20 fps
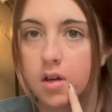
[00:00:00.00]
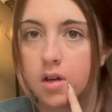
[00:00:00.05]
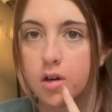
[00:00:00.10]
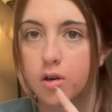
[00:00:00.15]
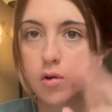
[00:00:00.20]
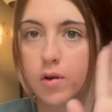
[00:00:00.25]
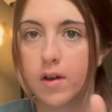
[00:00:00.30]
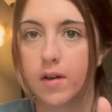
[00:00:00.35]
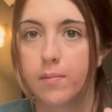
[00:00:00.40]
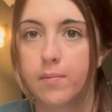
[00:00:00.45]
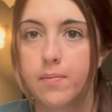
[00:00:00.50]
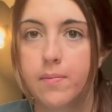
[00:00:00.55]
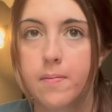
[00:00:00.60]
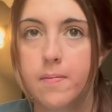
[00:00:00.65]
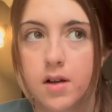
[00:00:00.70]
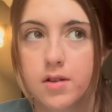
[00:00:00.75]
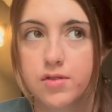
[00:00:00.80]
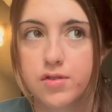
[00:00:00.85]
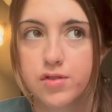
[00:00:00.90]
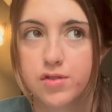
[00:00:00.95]
Okay,
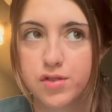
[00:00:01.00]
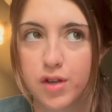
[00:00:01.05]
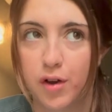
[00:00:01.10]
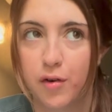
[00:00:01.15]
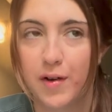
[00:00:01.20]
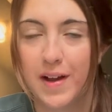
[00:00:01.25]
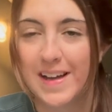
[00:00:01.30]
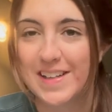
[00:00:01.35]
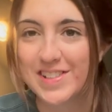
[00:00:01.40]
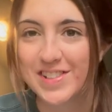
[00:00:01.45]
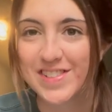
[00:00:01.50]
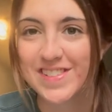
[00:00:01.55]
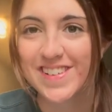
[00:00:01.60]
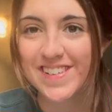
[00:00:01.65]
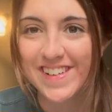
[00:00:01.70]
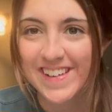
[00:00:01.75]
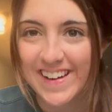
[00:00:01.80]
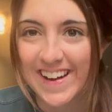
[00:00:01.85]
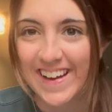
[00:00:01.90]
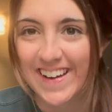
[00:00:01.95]
so I just
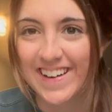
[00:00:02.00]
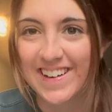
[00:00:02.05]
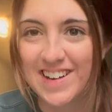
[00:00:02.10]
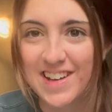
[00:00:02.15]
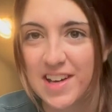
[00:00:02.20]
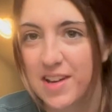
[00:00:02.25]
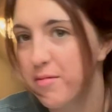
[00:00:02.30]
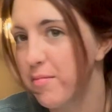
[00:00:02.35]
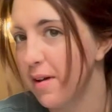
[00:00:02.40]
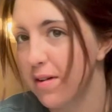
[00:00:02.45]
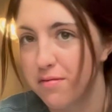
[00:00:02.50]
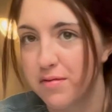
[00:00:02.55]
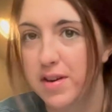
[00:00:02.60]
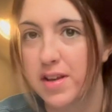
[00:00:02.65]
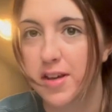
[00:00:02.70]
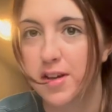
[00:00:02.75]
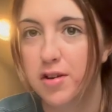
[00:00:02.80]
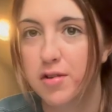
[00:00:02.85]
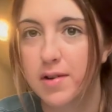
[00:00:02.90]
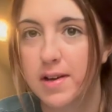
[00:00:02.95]
started editing my
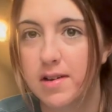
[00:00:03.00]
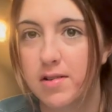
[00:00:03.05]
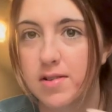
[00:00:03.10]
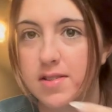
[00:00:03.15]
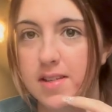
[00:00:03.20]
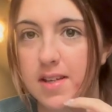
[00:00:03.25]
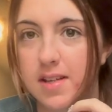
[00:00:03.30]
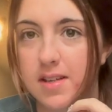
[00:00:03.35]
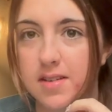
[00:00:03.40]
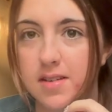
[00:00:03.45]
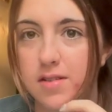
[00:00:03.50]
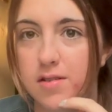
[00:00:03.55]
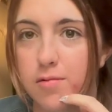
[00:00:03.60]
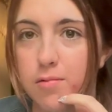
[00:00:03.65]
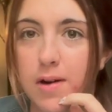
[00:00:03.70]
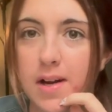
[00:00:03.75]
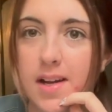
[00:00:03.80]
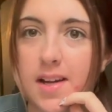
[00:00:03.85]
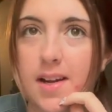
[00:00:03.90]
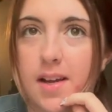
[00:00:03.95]
video and I was like,
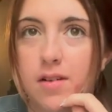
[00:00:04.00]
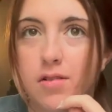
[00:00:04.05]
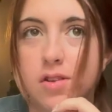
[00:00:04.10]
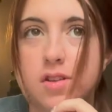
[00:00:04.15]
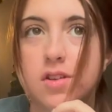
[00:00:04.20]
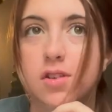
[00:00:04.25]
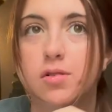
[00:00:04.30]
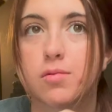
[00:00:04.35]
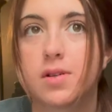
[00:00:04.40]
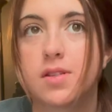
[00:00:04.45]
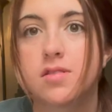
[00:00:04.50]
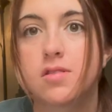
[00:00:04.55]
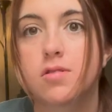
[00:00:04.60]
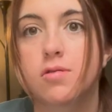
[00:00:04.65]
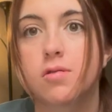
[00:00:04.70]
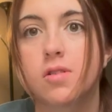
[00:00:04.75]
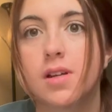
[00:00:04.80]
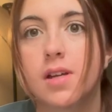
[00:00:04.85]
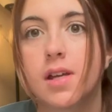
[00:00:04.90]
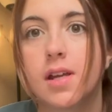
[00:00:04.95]
dude, why did I only do one
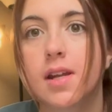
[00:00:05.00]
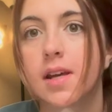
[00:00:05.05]
story?